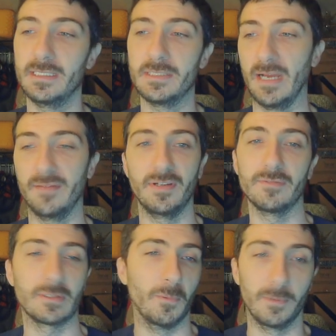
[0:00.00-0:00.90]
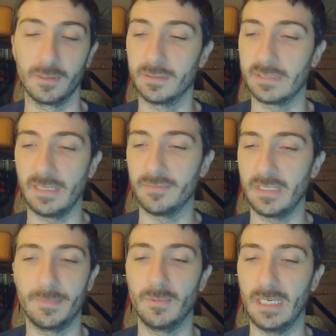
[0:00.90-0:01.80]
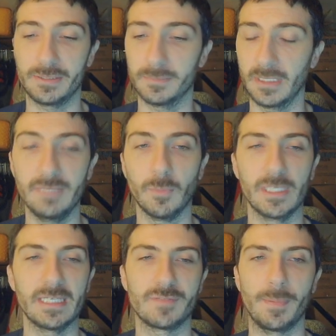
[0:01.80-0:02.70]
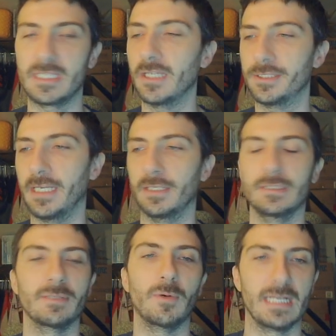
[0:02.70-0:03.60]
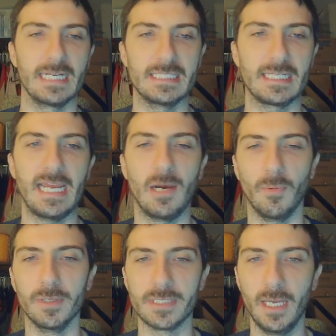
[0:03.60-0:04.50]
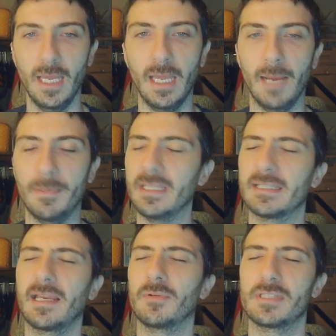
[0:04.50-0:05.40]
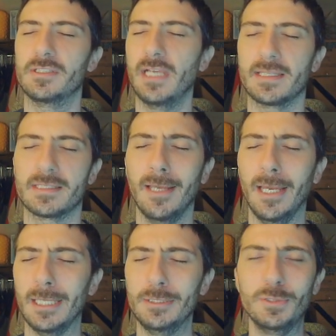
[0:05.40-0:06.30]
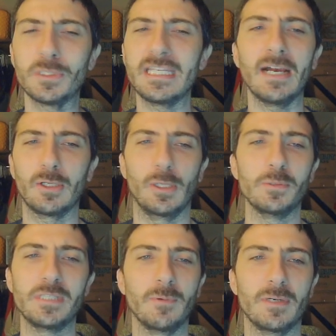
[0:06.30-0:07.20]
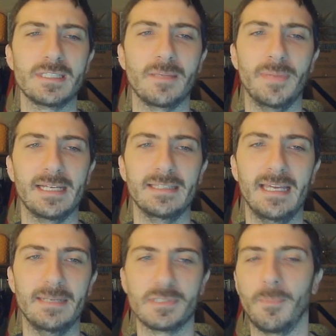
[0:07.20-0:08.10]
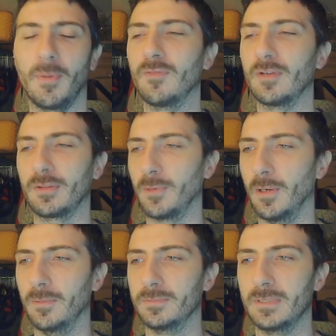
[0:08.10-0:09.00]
He's my favorite corner because every time I watch him, even when he gives up a touchdown, the one against the Cowboys, not the Cowboys, the Jets. Did you see how close he was to picking that? It was a perfect throw.